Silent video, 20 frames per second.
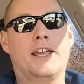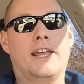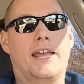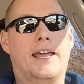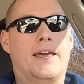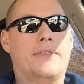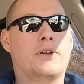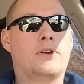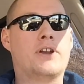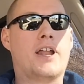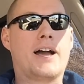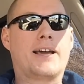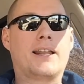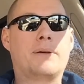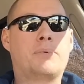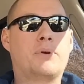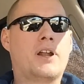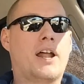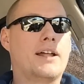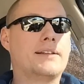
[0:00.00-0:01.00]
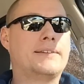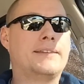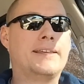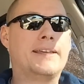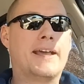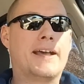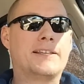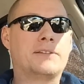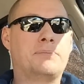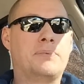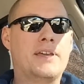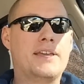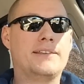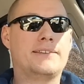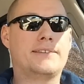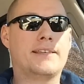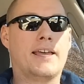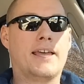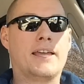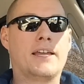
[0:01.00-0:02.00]
and they're not going to put out a T S B
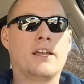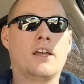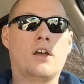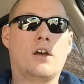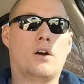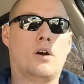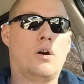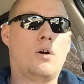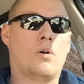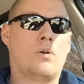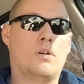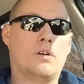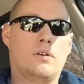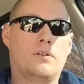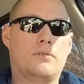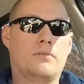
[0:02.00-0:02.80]
saying, oh,